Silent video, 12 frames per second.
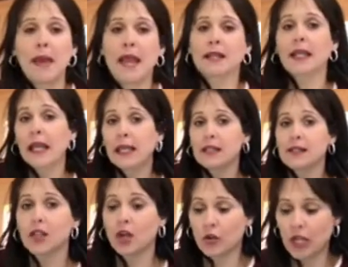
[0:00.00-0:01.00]
paint. Annie
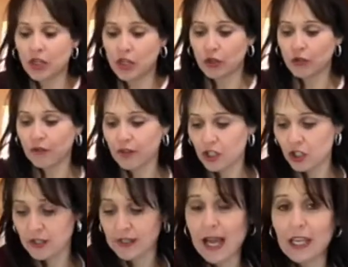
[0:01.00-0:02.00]
Sloan and General
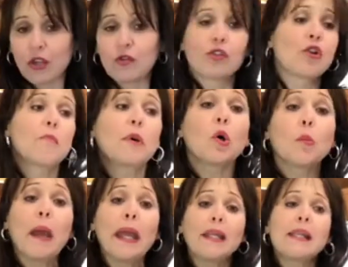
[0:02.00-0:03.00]
Finishes. I use their
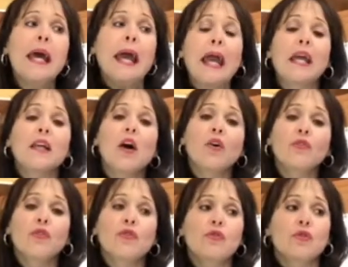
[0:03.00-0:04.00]
milk paint, and I
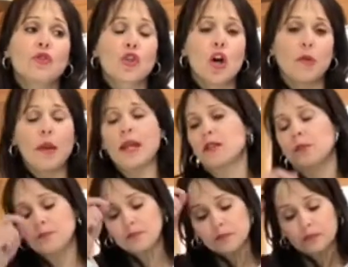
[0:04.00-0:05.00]
also use their chalk paint.
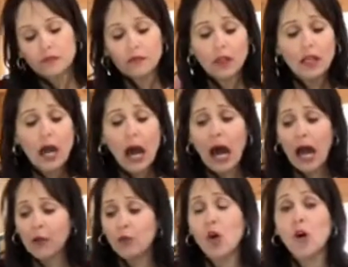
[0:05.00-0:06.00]

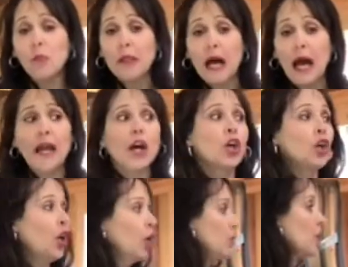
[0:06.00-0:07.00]
I will apply a
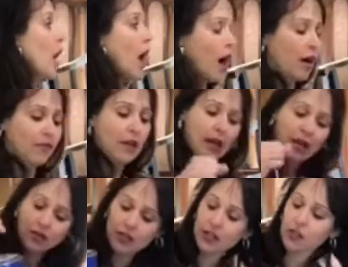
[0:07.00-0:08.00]
coat of,
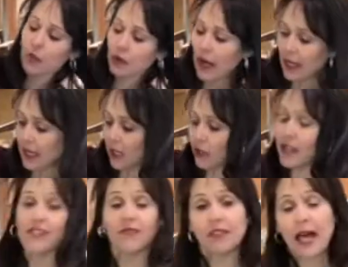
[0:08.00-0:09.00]
this one right here
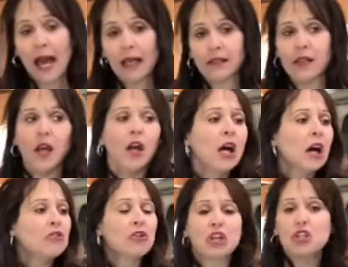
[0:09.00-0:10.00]
is flat.
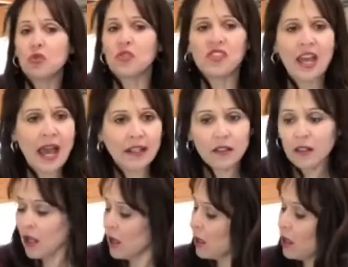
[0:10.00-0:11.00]
You can use
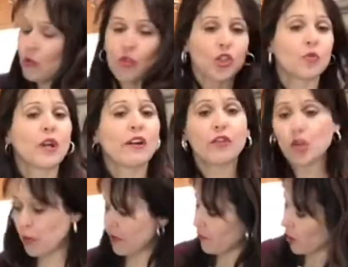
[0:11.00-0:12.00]
satin, just whatever
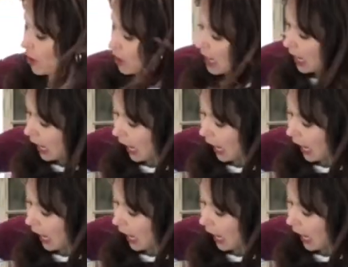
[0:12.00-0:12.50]
you prefer.